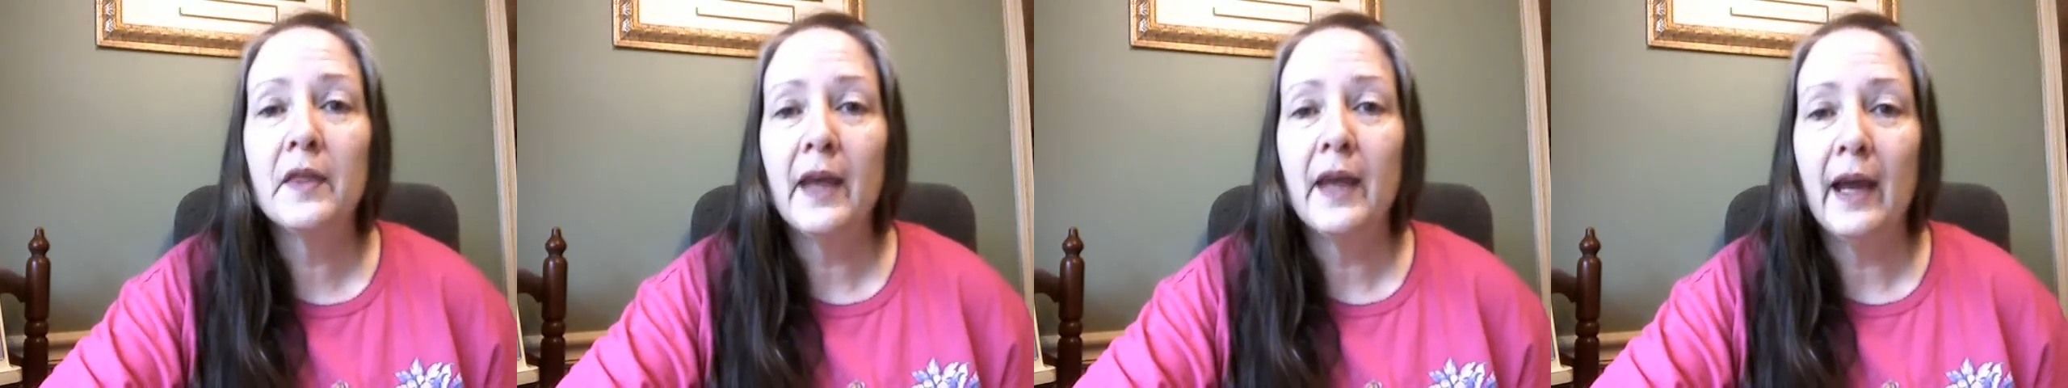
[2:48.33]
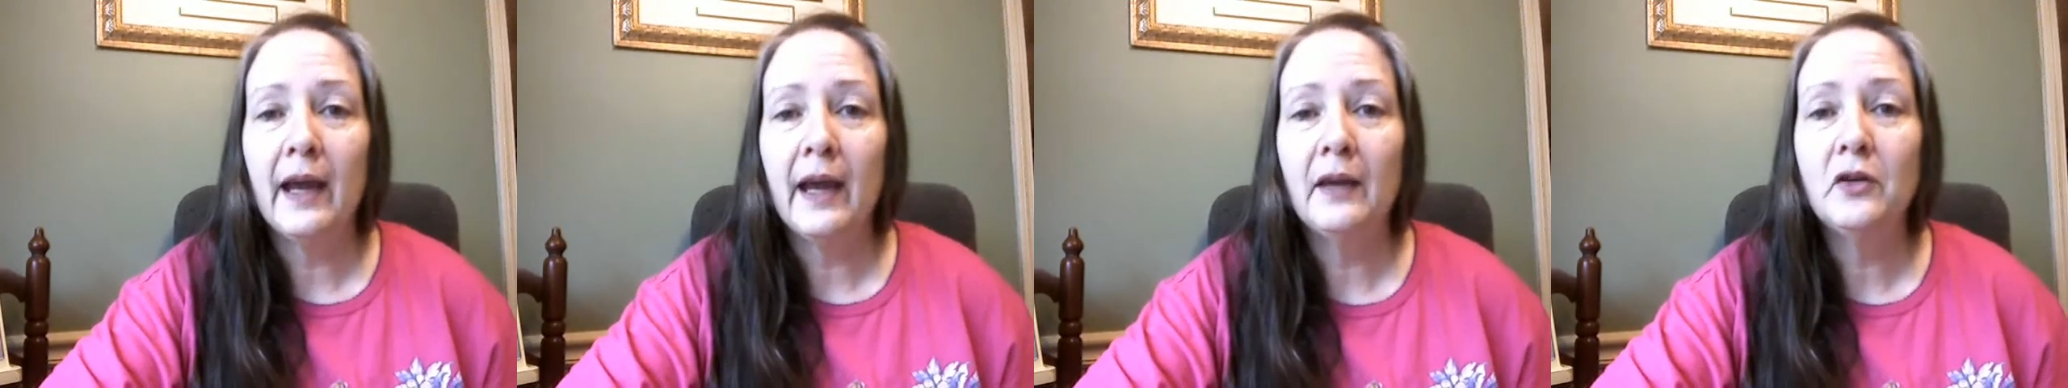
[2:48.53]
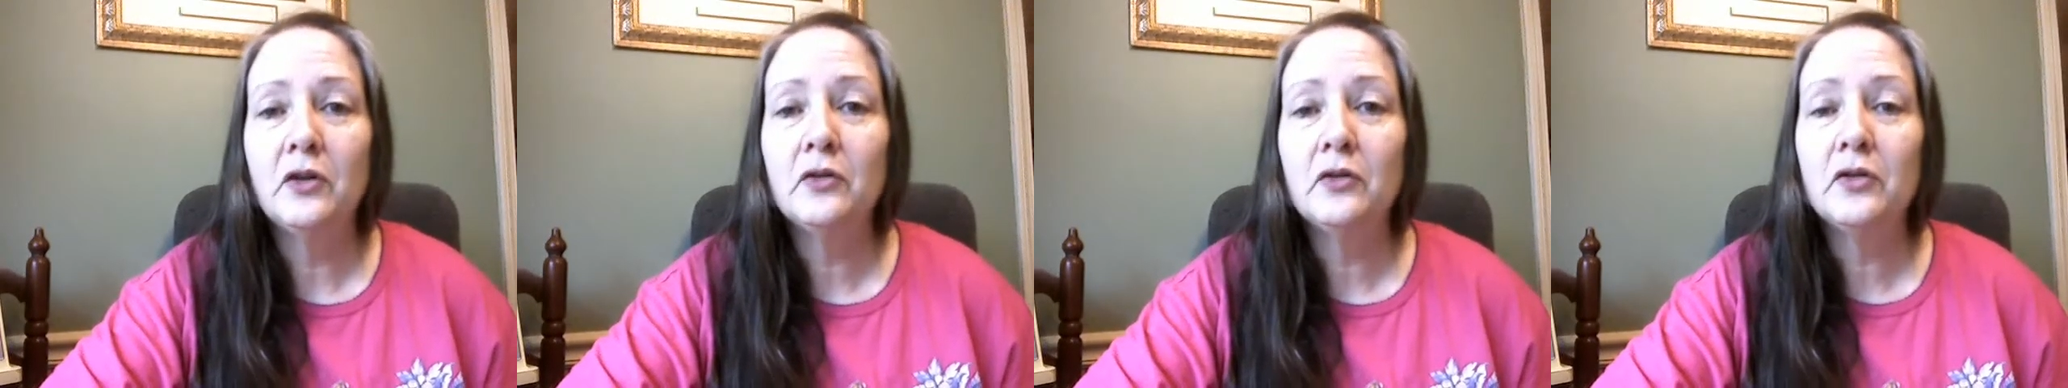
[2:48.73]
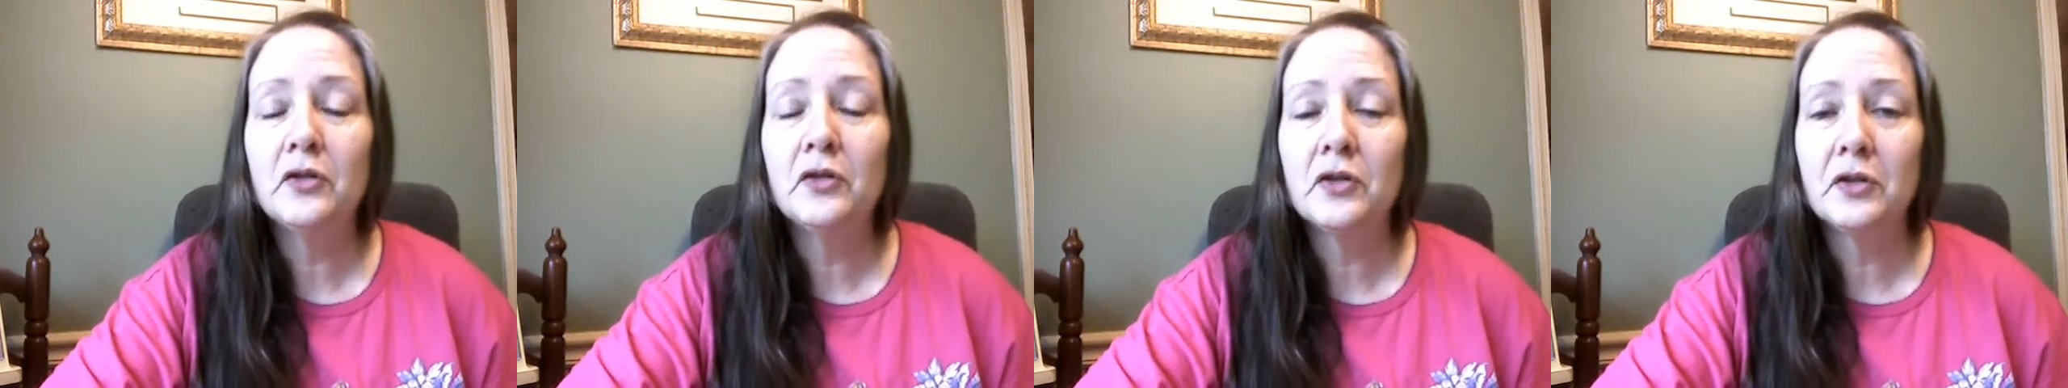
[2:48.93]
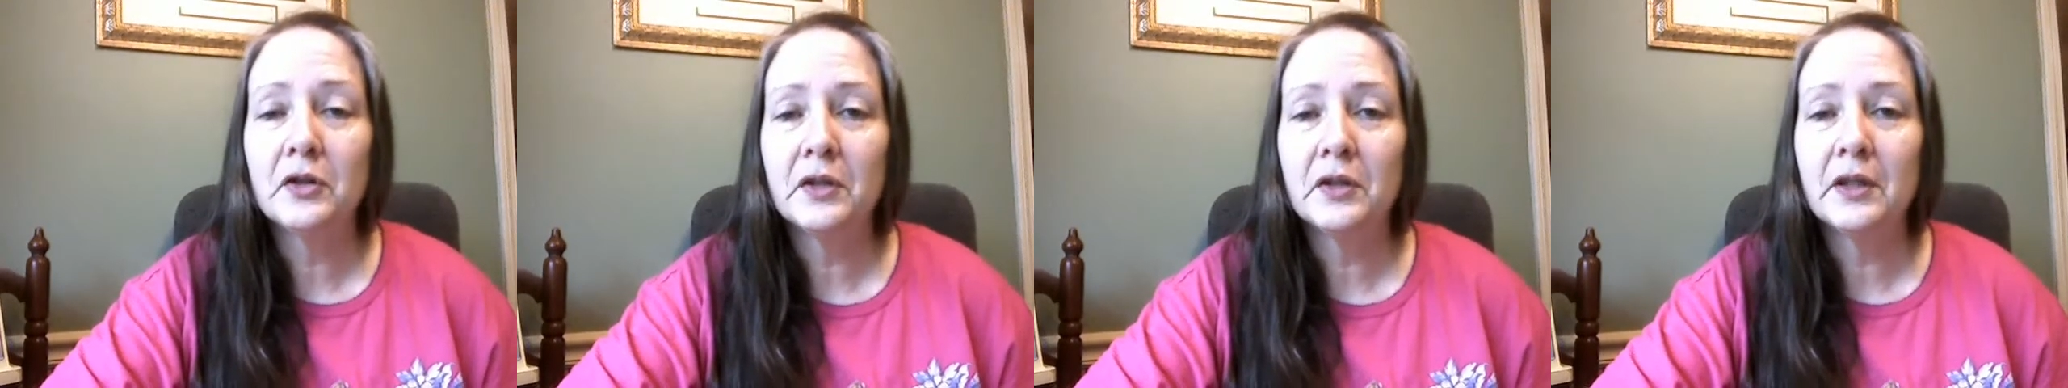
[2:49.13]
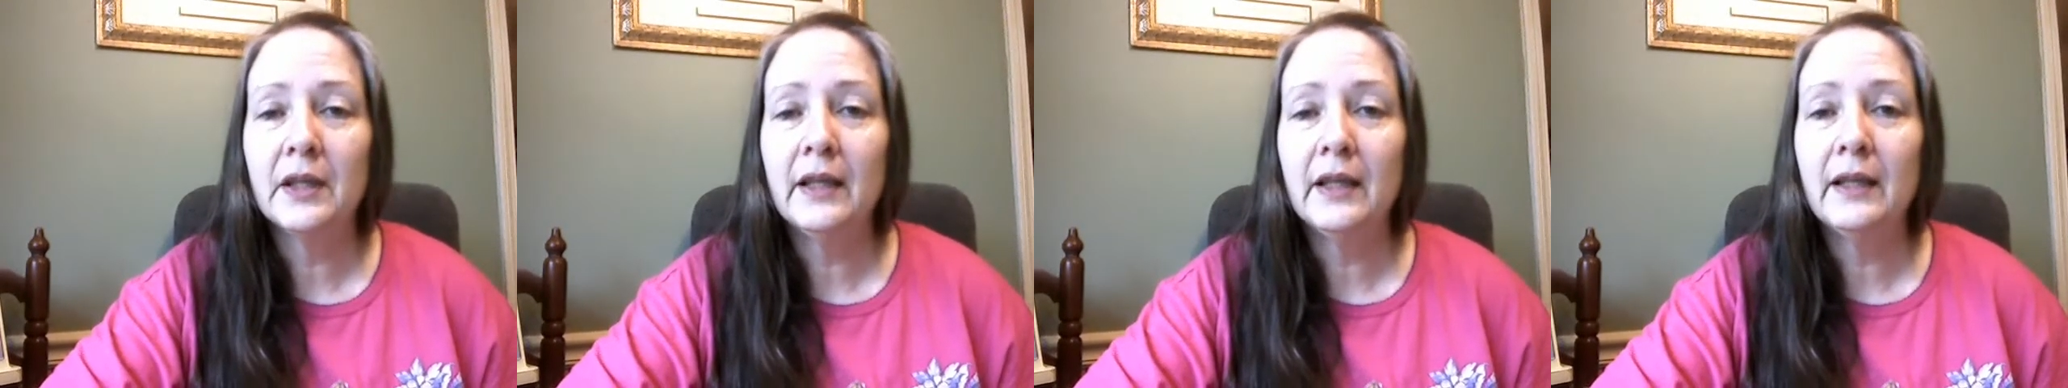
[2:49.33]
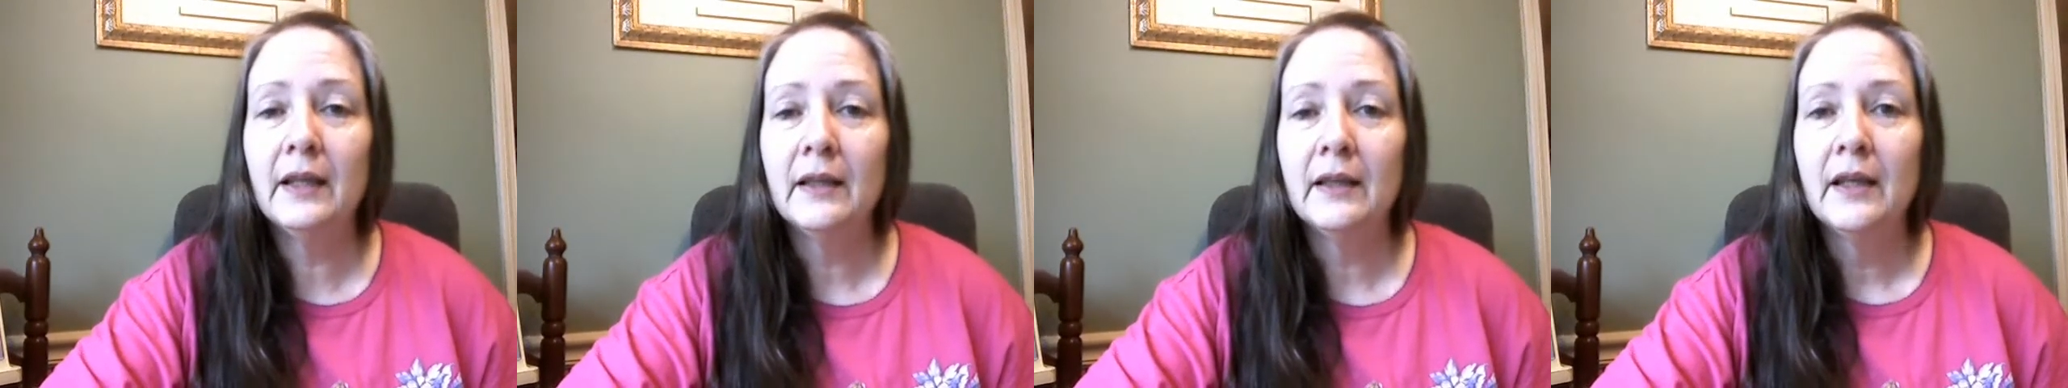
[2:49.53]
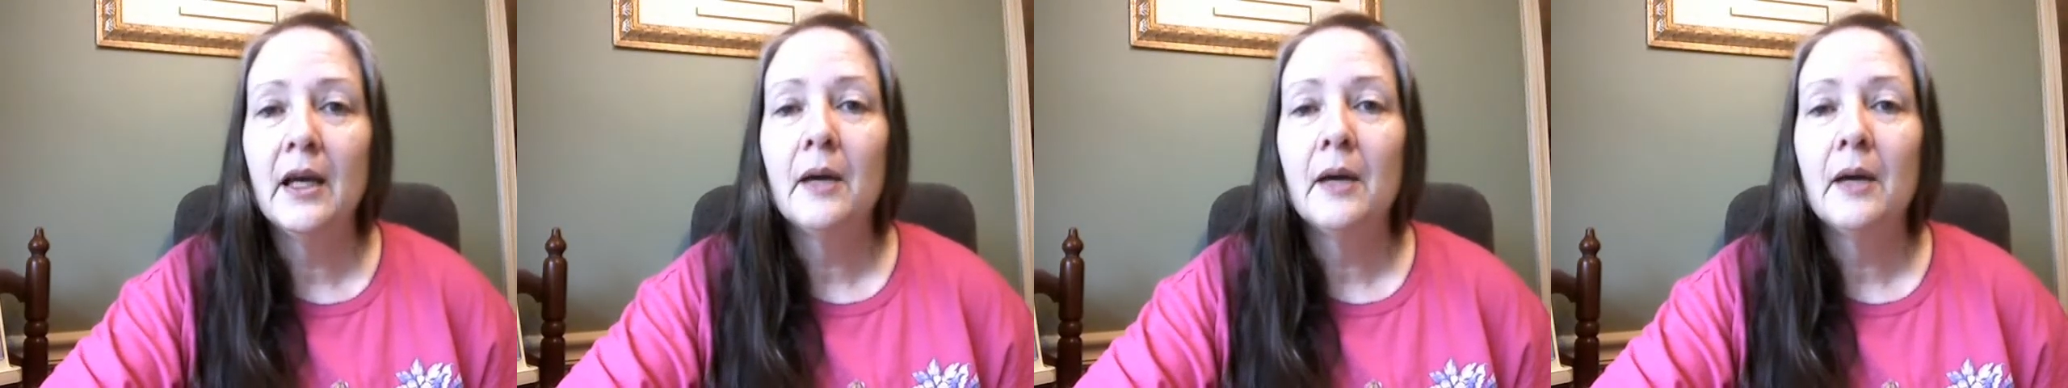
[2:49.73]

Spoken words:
than you should,